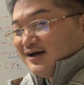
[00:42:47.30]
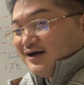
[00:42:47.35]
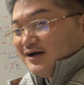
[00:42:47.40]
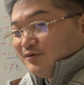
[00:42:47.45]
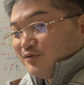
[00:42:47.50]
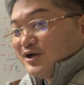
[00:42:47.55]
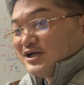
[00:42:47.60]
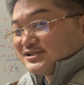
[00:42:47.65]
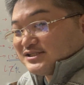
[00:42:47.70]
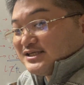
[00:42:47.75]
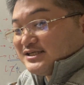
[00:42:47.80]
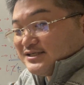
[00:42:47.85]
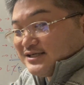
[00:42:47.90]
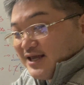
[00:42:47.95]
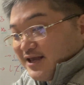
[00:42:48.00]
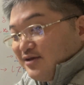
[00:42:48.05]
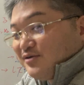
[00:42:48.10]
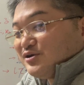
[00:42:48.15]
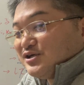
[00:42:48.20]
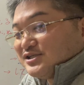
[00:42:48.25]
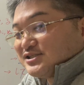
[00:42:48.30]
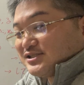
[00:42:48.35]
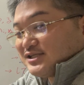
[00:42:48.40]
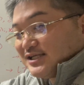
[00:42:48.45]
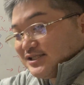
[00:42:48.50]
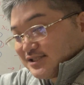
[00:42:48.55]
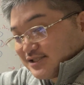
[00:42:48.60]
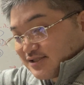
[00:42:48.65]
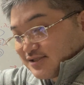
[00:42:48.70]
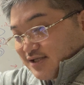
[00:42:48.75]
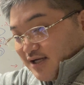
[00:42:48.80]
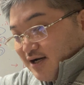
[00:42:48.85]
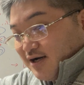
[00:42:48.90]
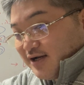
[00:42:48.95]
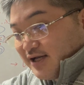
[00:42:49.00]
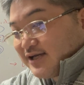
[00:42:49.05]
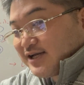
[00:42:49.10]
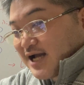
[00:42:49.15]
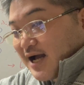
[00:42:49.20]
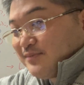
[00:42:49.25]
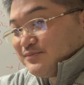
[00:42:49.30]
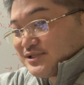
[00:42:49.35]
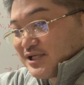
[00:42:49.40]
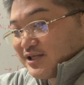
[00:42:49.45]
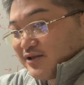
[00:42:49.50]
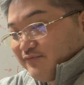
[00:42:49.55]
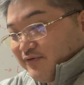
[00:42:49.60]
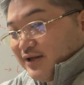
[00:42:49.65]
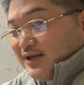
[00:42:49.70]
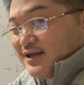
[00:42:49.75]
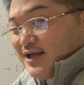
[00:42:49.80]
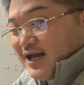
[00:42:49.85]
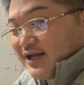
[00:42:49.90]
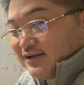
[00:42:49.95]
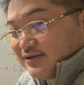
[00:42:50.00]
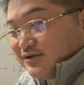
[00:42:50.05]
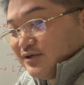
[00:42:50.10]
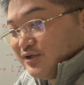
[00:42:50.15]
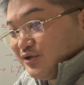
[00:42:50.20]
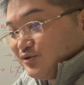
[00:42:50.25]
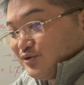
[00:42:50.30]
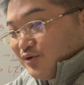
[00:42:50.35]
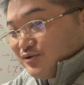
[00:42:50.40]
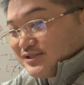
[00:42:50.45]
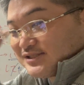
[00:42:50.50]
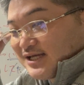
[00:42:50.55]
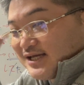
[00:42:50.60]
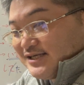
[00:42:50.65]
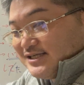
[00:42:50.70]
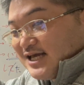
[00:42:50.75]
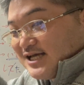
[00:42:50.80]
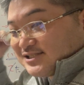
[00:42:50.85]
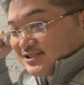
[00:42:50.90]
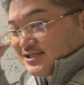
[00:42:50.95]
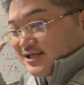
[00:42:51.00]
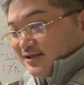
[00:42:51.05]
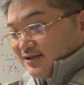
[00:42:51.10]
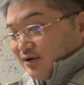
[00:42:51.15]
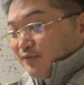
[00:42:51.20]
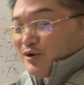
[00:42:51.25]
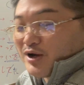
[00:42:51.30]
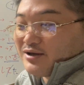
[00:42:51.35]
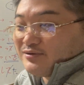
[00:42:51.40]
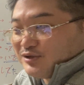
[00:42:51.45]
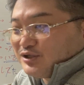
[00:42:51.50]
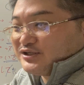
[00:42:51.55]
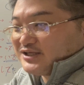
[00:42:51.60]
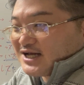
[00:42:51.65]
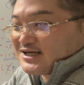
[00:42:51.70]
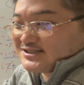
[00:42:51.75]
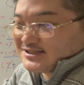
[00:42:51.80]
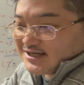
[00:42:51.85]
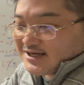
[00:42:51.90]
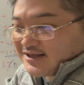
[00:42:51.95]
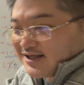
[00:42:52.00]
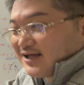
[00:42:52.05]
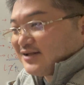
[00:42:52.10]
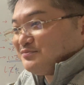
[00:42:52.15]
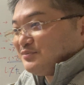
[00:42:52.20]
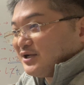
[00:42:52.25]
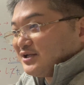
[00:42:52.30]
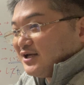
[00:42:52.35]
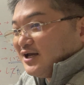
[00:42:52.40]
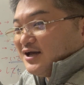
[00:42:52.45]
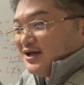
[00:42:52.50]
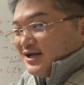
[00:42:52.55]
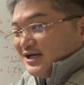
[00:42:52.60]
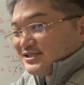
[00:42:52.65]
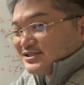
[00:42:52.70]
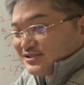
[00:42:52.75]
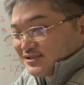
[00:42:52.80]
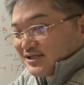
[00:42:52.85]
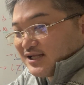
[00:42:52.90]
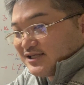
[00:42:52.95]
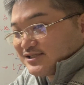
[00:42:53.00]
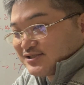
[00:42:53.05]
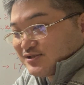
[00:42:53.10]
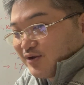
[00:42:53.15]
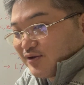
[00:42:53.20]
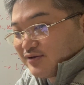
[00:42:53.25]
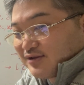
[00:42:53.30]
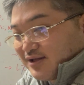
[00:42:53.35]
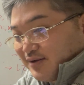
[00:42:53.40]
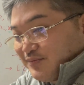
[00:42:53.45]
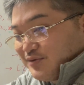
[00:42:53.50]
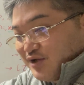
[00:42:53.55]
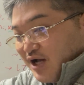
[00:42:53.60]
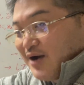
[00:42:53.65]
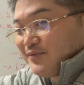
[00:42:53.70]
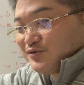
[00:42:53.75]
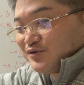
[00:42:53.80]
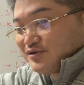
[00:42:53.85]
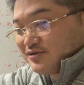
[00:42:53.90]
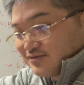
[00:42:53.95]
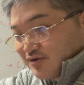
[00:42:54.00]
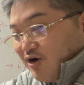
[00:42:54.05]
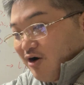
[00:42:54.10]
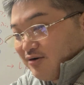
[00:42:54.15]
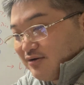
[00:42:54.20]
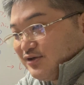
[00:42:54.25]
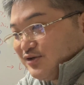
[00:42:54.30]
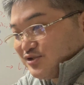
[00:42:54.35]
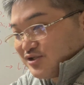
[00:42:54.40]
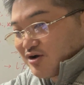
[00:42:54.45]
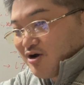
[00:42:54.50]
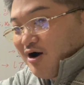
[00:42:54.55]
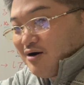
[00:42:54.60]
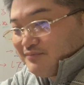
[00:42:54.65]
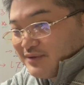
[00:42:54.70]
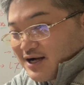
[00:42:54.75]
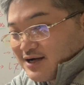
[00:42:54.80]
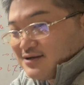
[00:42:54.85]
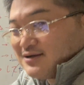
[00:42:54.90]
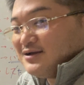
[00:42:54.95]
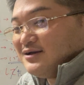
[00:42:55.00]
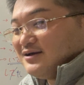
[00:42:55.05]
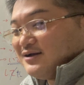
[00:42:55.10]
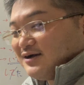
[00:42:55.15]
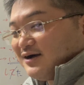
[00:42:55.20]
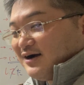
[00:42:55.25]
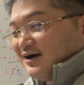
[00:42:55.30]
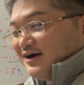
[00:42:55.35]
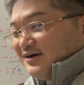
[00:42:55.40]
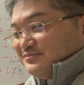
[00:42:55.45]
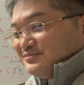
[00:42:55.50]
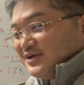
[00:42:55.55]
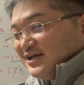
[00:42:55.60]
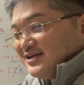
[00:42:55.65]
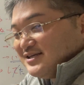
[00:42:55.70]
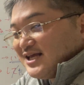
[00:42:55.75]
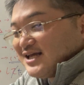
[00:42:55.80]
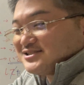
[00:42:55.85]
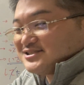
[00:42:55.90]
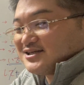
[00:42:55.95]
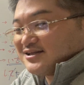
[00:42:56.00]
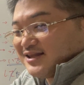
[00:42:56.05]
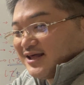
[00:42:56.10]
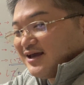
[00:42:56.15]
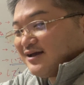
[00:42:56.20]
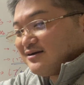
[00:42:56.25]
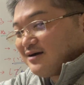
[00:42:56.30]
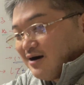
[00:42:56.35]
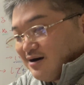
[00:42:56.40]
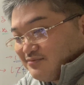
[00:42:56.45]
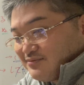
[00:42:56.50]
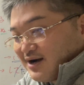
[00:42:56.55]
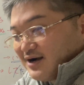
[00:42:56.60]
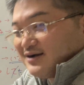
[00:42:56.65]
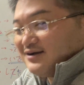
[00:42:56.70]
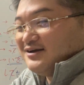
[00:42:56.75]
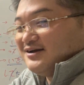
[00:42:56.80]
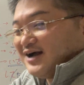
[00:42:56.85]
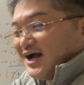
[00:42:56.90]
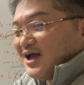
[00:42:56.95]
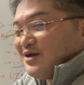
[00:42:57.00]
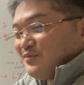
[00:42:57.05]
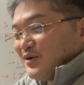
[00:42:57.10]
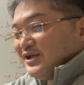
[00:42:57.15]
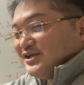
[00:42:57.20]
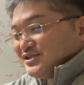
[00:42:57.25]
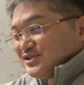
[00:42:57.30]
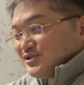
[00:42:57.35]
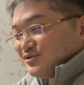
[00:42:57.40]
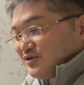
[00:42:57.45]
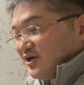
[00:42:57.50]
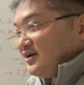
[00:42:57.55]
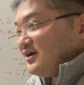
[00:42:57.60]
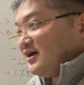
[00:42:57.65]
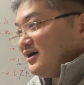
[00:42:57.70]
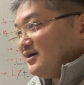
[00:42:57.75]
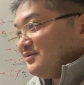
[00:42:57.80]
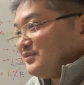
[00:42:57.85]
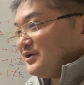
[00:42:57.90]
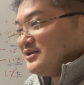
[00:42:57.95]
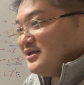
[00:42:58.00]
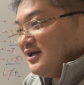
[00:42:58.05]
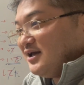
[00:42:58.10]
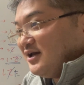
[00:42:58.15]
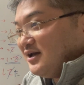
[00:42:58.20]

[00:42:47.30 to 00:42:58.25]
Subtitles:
whereas in English, it comes at the very end. You don't say yesterday. Well, you can say that, but it's not. You have to use a comma. Yesterday, comma, I went to, right? But